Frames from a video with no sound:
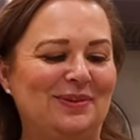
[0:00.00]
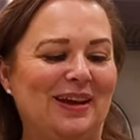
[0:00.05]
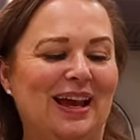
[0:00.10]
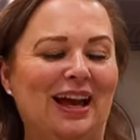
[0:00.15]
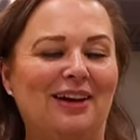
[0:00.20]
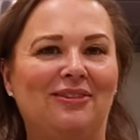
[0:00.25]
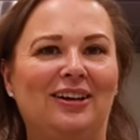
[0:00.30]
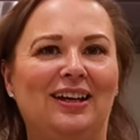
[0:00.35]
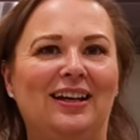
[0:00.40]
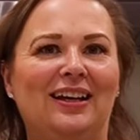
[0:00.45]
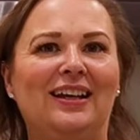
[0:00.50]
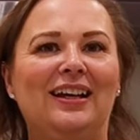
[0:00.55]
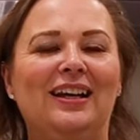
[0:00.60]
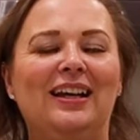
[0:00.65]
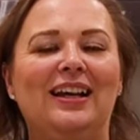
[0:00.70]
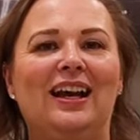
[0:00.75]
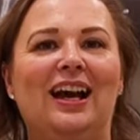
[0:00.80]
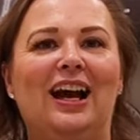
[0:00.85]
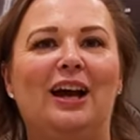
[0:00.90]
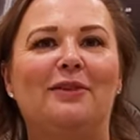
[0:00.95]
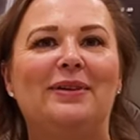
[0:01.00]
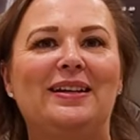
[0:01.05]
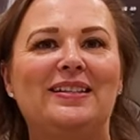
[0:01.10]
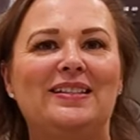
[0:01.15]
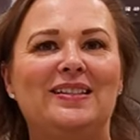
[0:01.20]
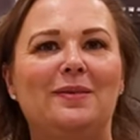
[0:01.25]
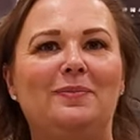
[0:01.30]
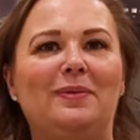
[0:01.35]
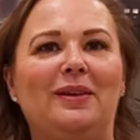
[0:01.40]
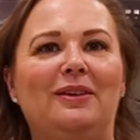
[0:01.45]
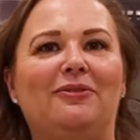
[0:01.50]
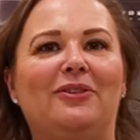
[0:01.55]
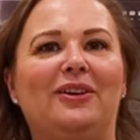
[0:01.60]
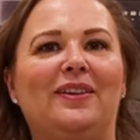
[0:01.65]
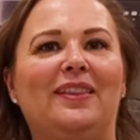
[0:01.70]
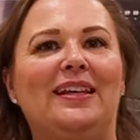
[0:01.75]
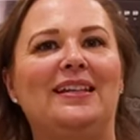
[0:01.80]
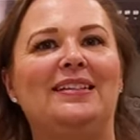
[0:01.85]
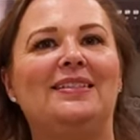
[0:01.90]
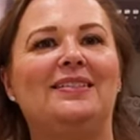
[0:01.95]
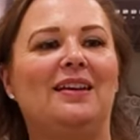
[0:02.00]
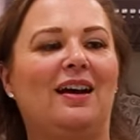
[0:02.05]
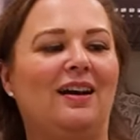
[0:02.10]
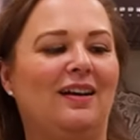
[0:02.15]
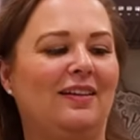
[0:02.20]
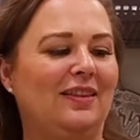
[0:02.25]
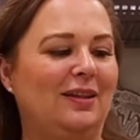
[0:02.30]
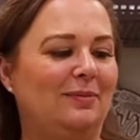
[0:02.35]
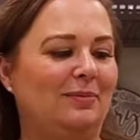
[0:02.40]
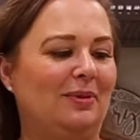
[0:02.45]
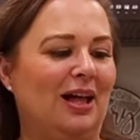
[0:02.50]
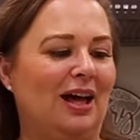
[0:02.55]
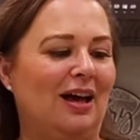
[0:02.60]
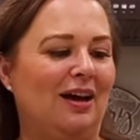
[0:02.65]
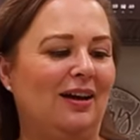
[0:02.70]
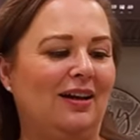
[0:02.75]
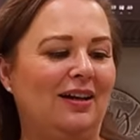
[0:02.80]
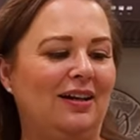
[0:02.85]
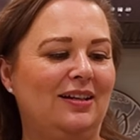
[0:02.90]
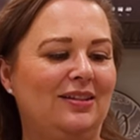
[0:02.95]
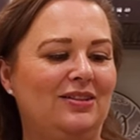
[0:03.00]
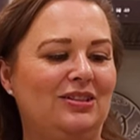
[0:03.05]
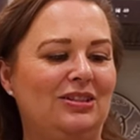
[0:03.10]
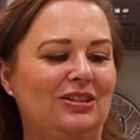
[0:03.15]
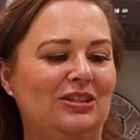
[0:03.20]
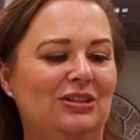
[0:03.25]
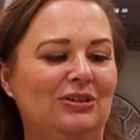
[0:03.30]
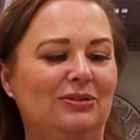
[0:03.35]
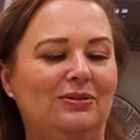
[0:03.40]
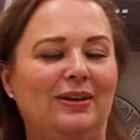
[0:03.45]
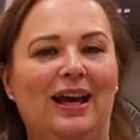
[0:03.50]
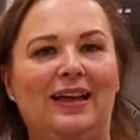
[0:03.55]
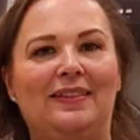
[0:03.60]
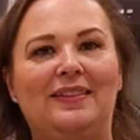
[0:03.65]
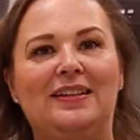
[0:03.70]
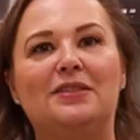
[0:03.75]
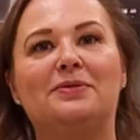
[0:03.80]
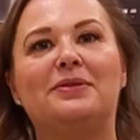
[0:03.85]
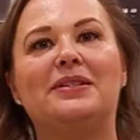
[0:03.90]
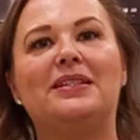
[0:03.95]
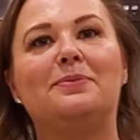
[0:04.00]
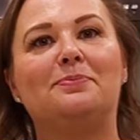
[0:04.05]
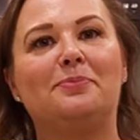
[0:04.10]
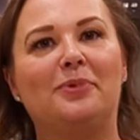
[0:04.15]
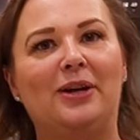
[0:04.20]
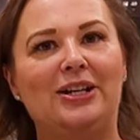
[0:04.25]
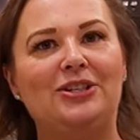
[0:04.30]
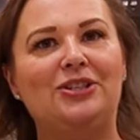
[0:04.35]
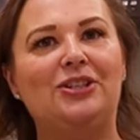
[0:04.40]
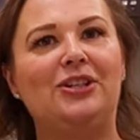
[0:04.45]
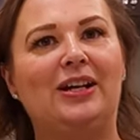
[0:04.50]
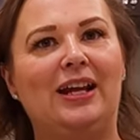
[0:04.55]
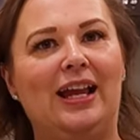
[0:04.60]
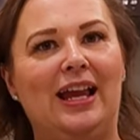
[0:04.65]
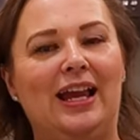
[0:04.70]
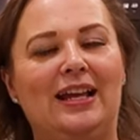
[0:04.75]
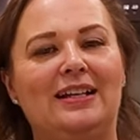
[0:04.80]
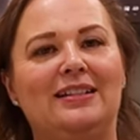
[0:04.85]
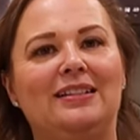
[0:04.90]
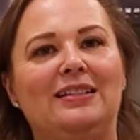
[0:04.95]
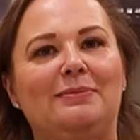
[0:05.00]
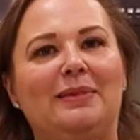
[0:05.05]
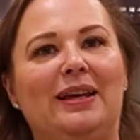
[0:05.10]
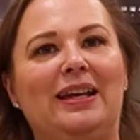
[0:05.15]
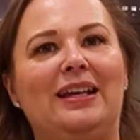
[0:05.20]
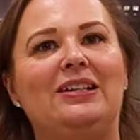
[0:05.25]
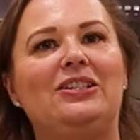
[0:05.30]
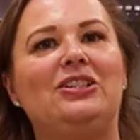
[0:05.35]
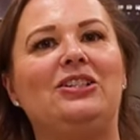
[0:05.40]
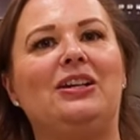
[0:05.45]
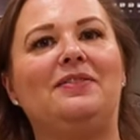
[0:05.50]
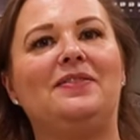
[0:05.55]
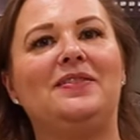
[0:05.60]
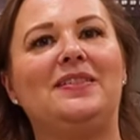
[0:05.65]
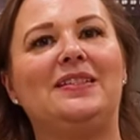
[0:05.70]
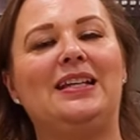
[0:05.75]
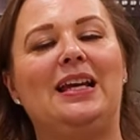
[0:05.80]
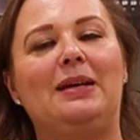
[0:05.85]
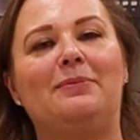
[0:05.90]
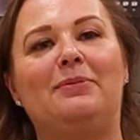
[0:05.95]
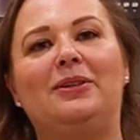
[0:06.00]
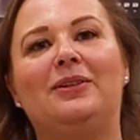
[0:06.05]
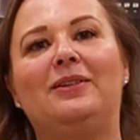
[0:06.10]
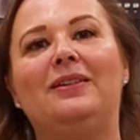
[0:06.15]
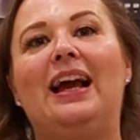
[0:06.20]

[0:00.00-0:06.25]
We have a recipe for this on the blog too, and this was pressure canned to make it shelf stable.